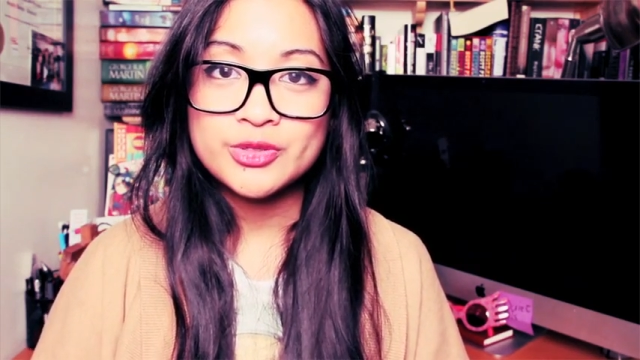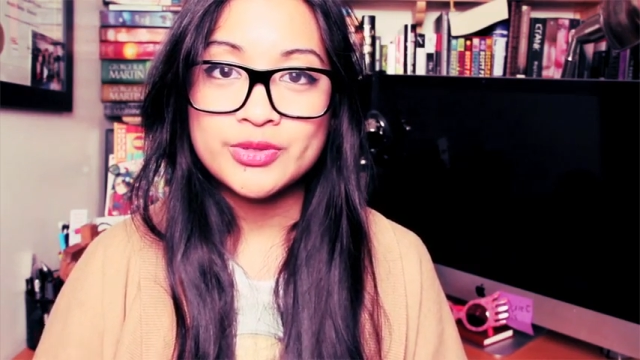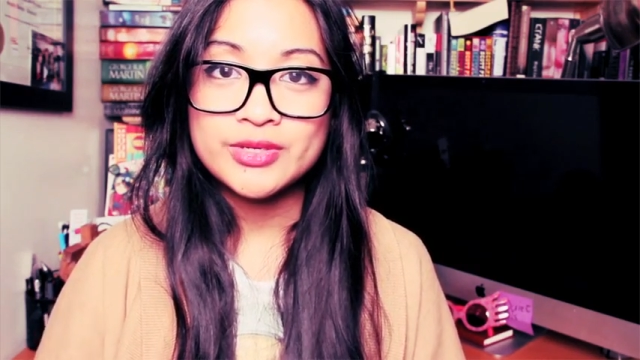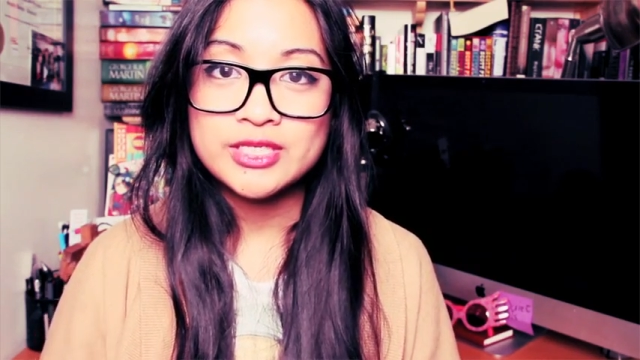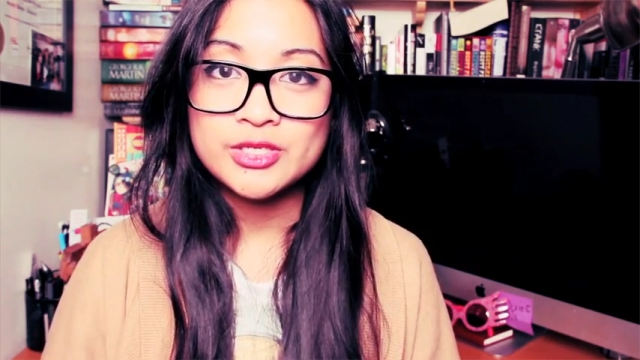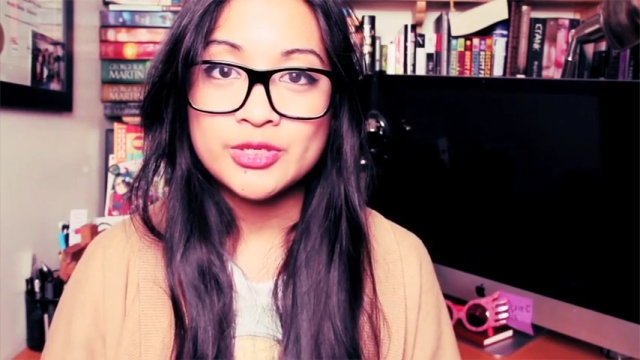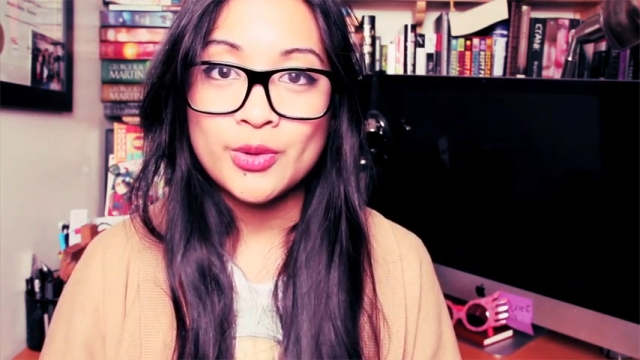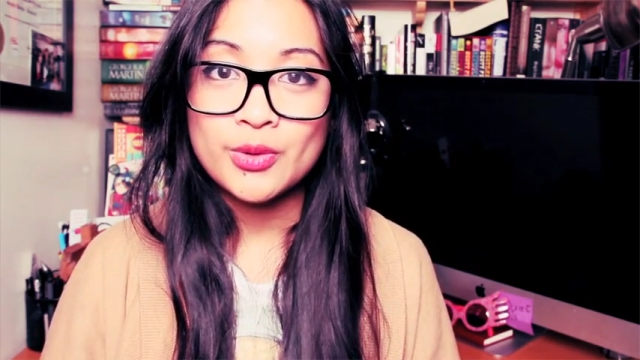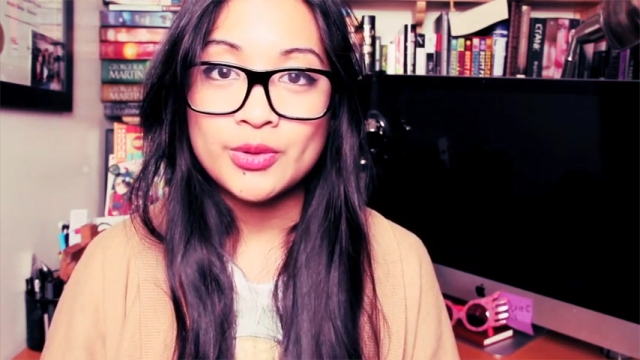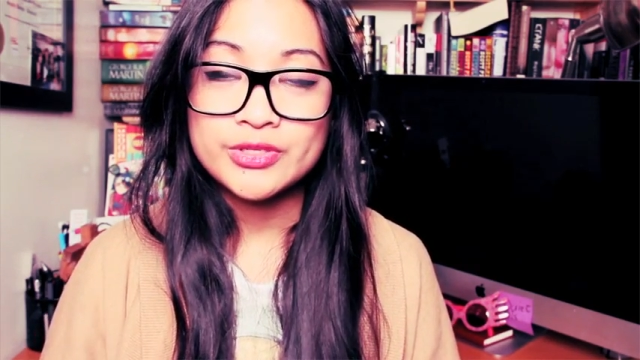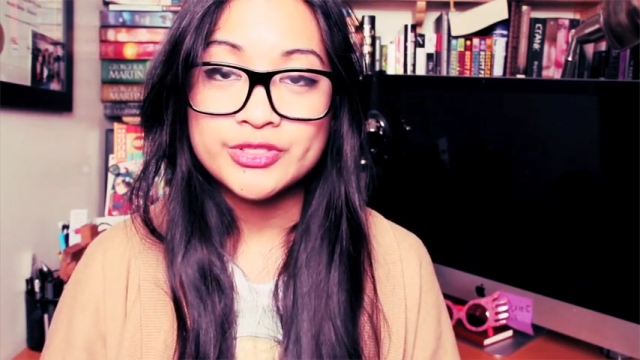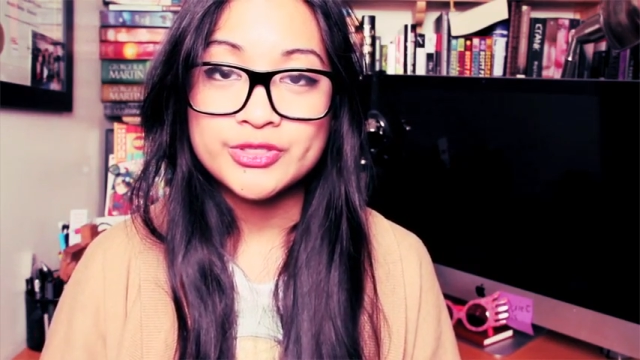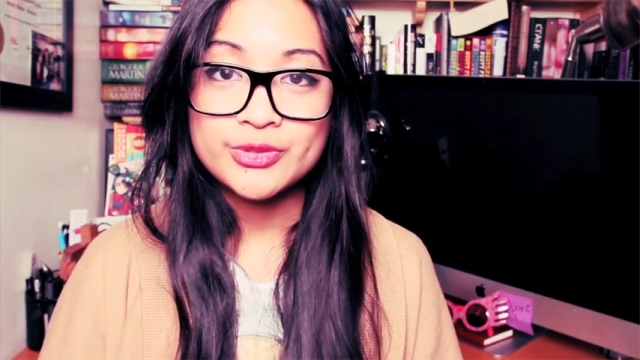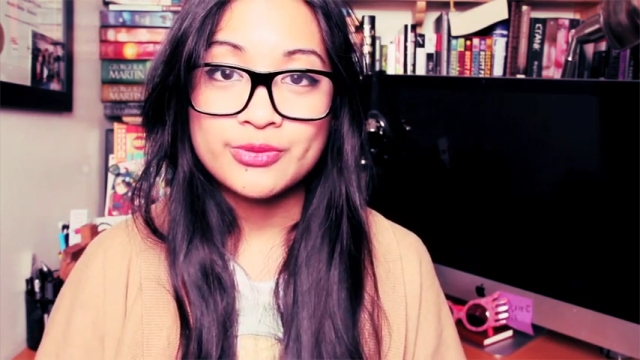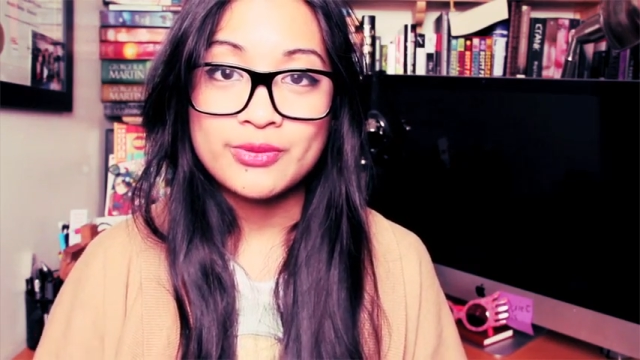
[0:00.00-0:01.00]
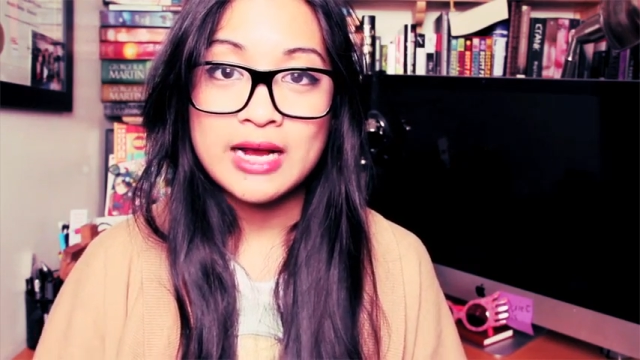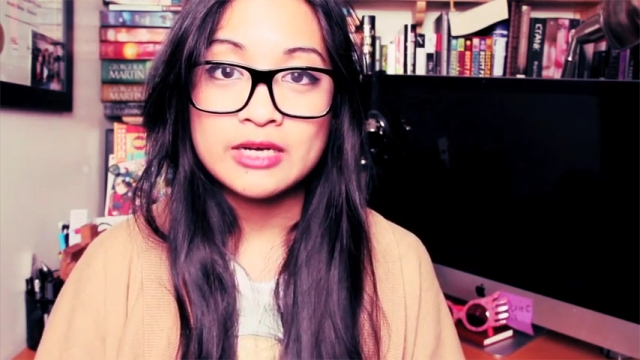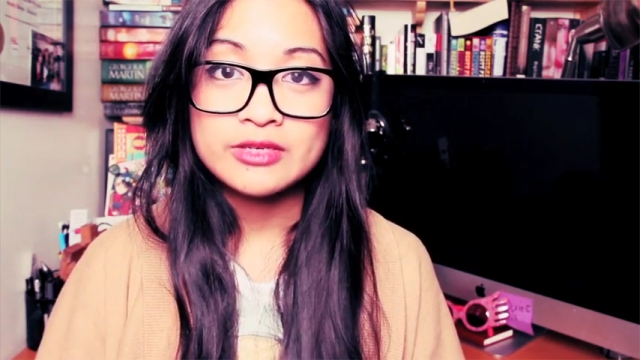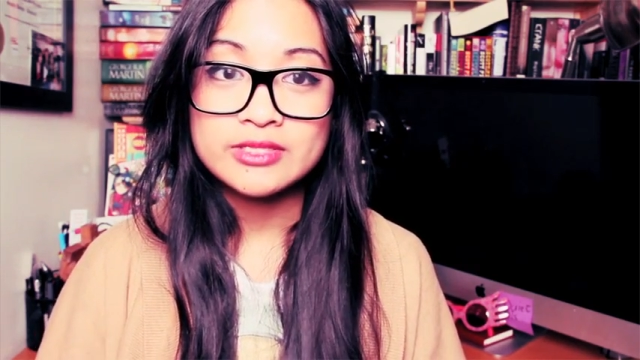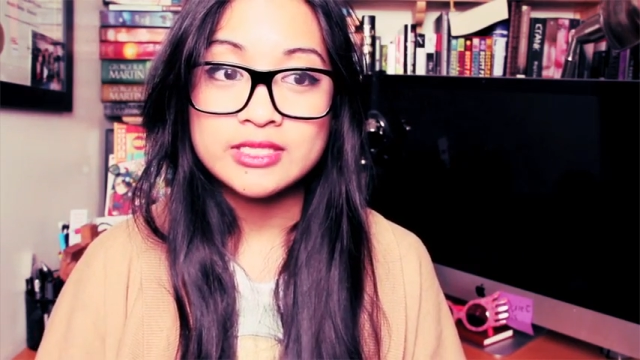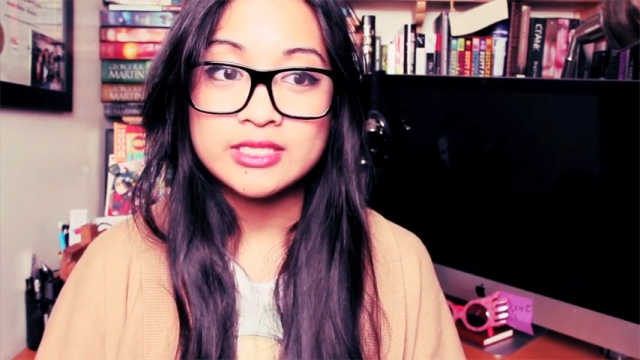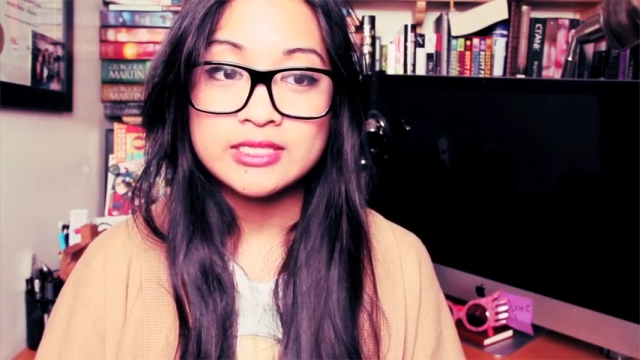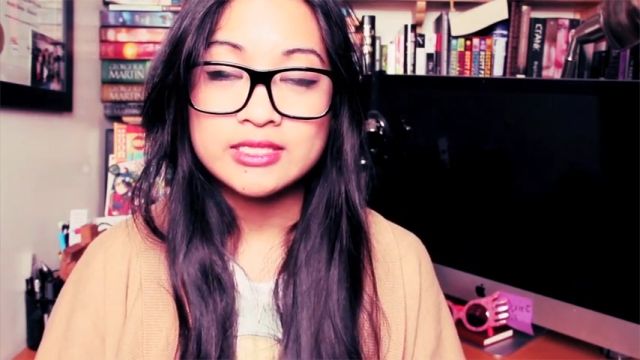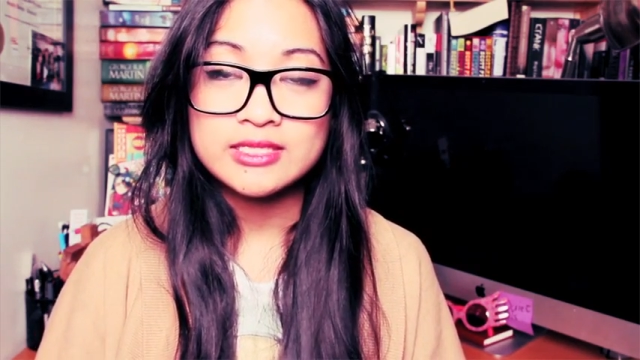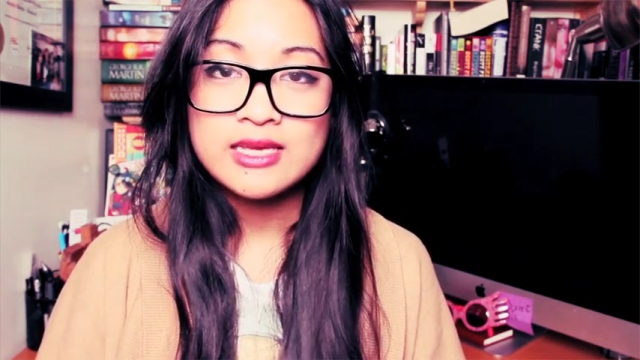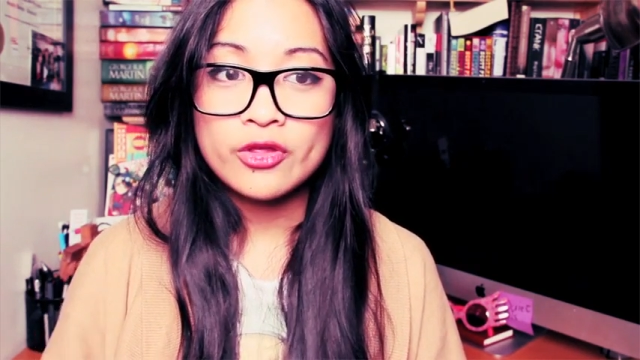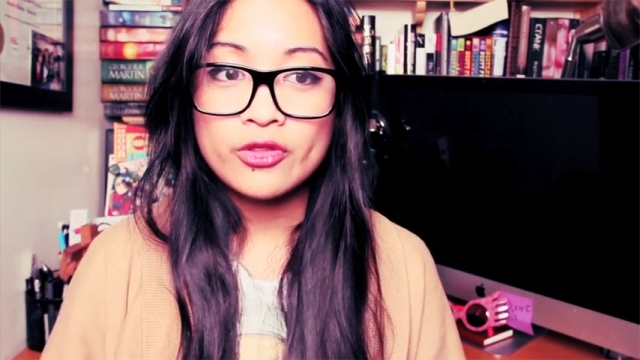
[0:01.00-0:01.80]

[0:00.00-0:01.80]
to his whole surroundings.